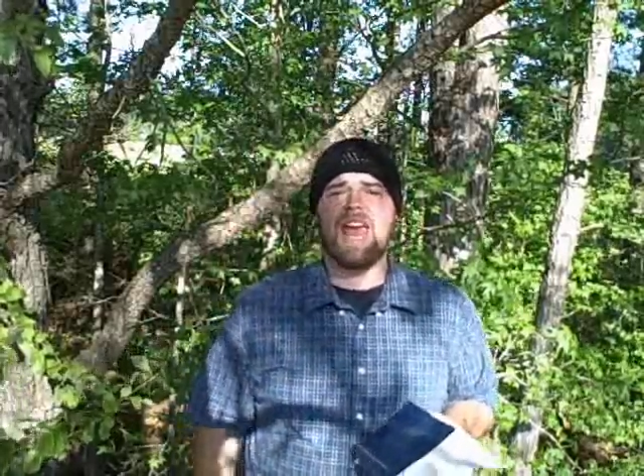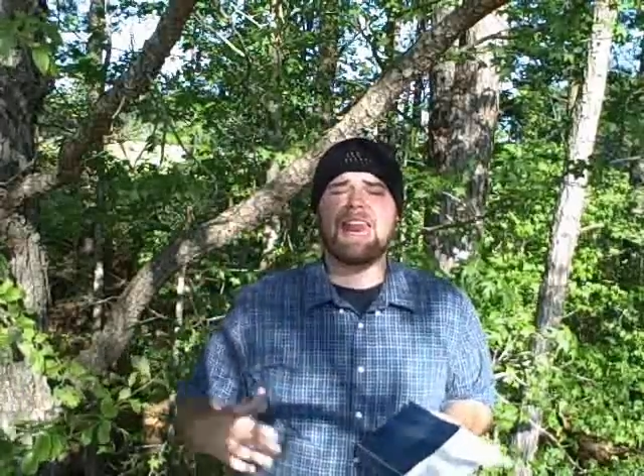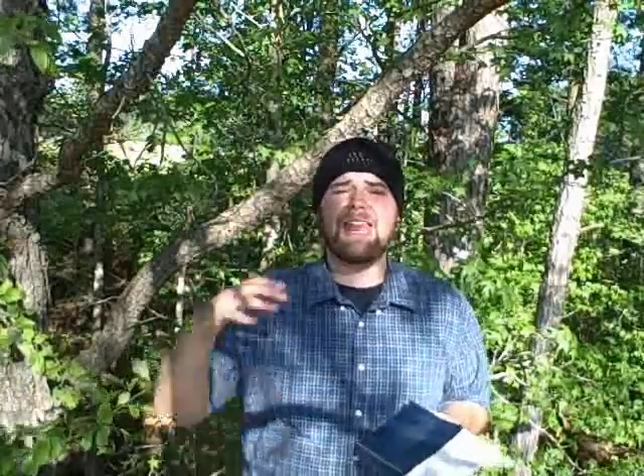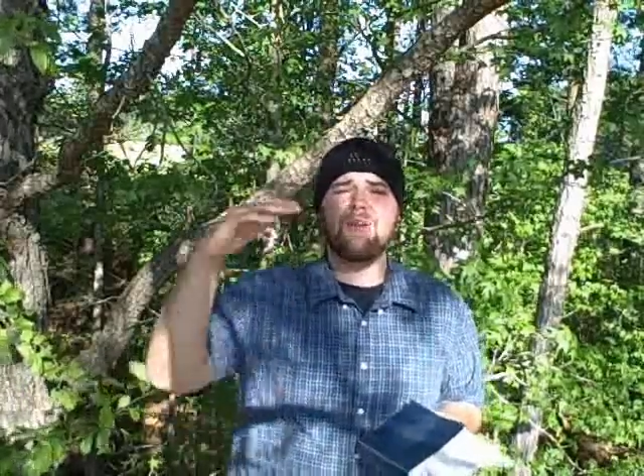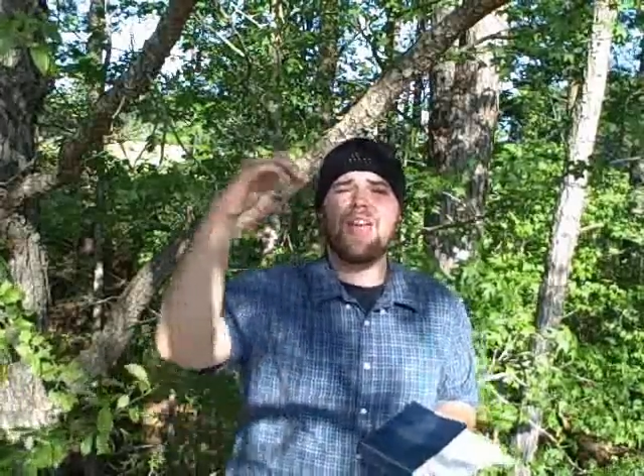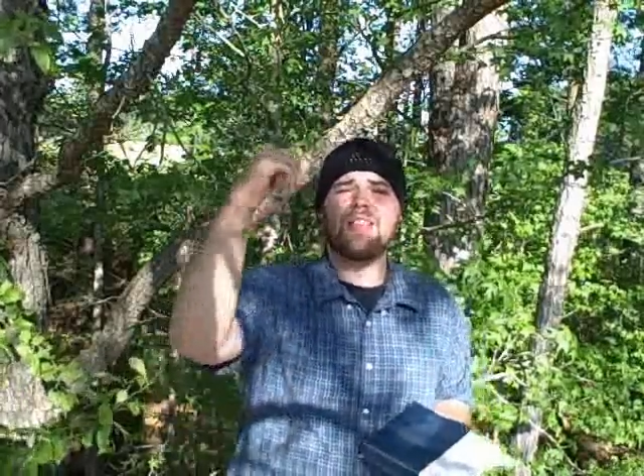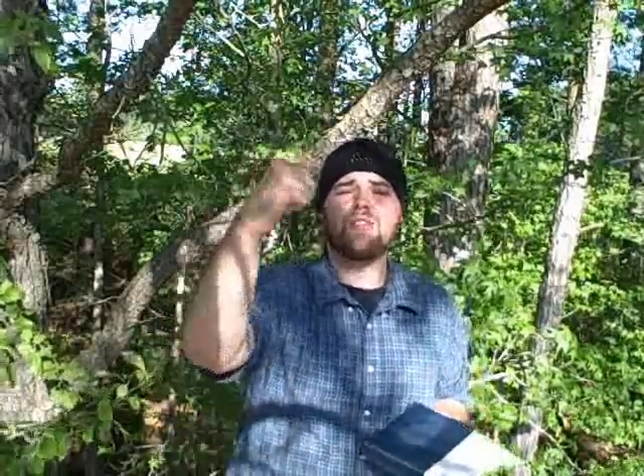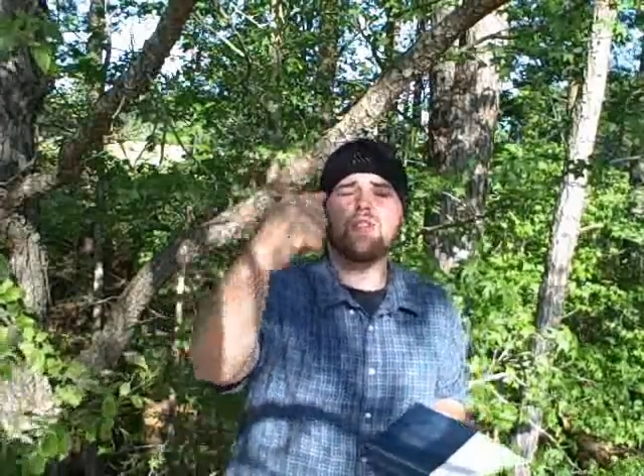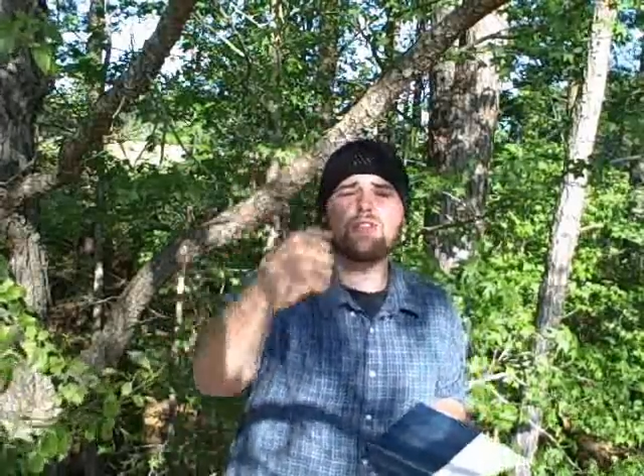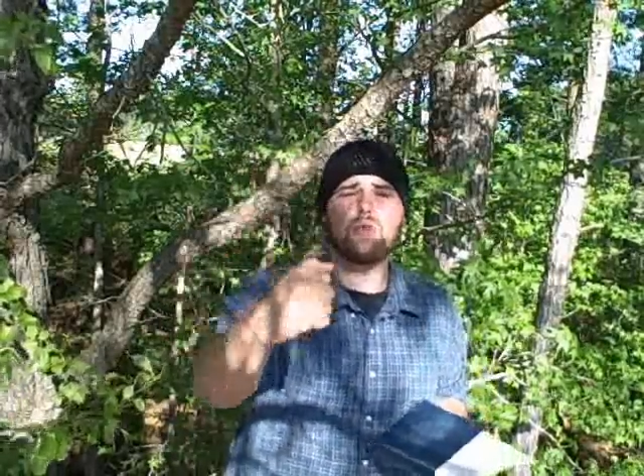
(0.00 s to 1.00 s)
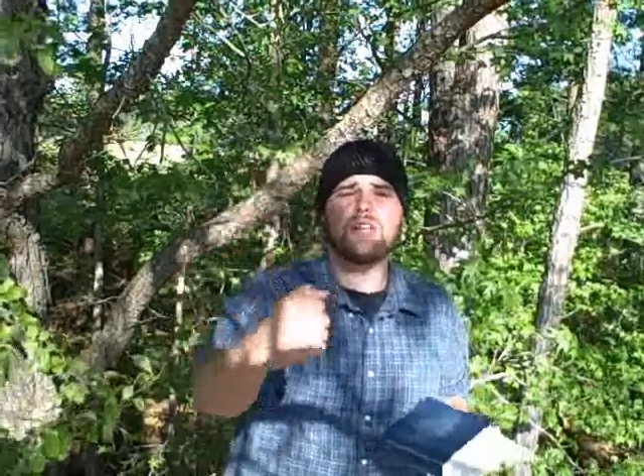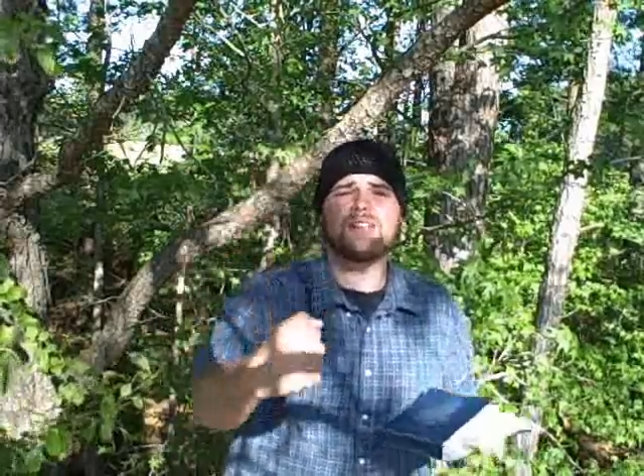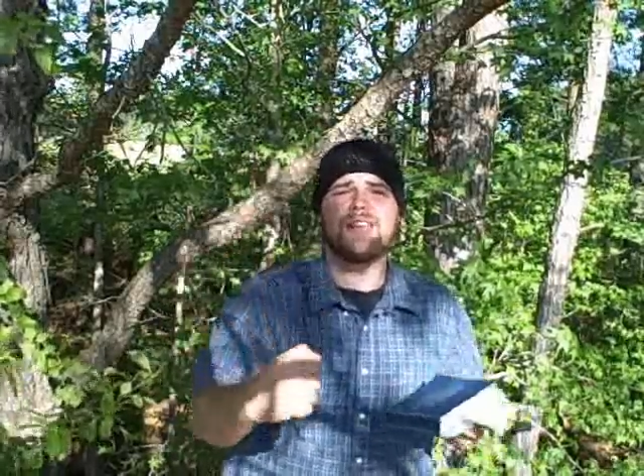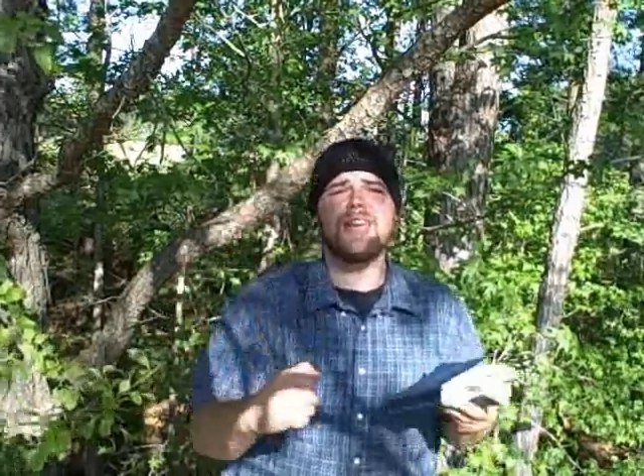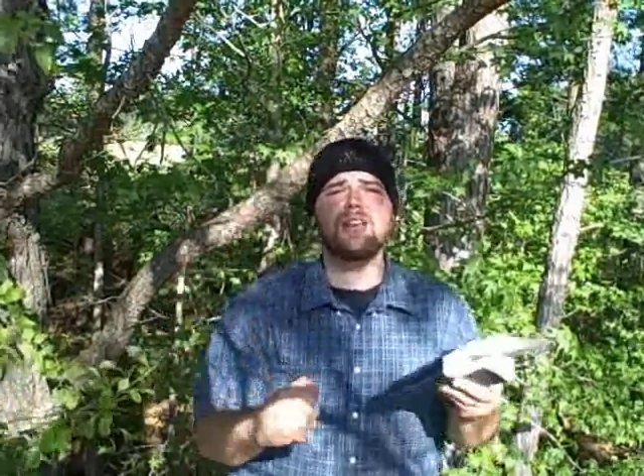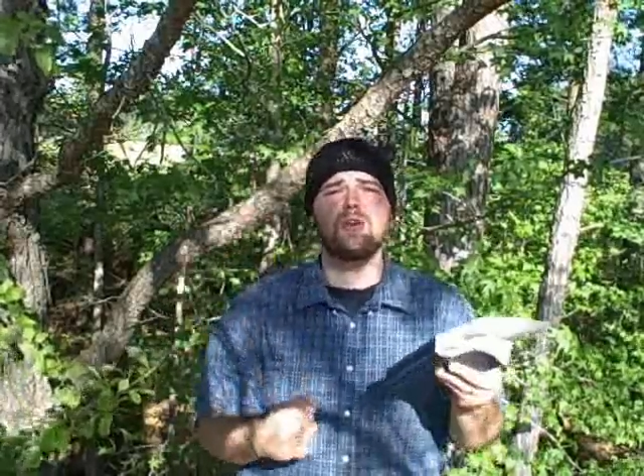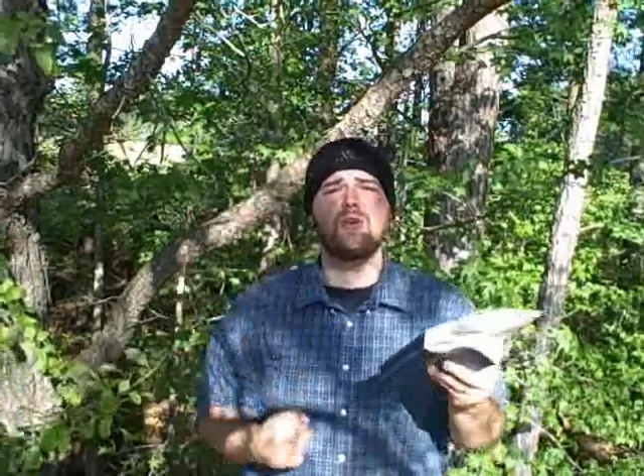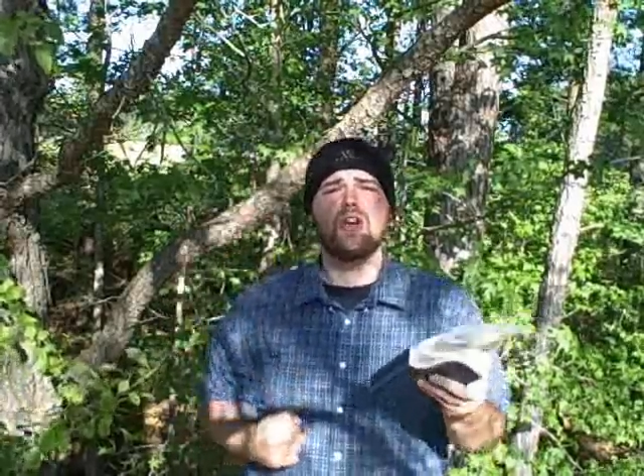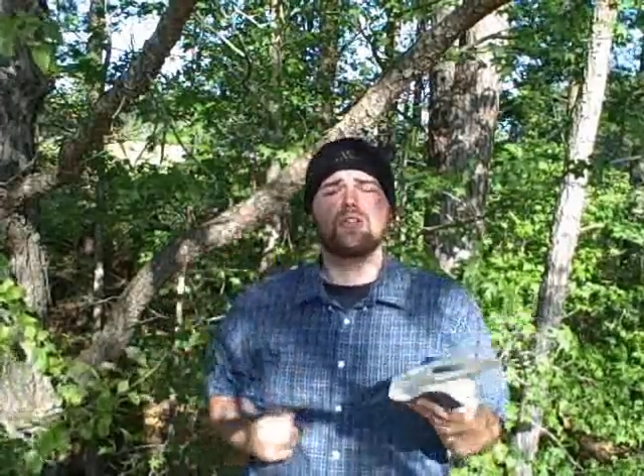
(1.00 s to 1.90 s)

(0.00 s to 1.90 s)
And he is going to continue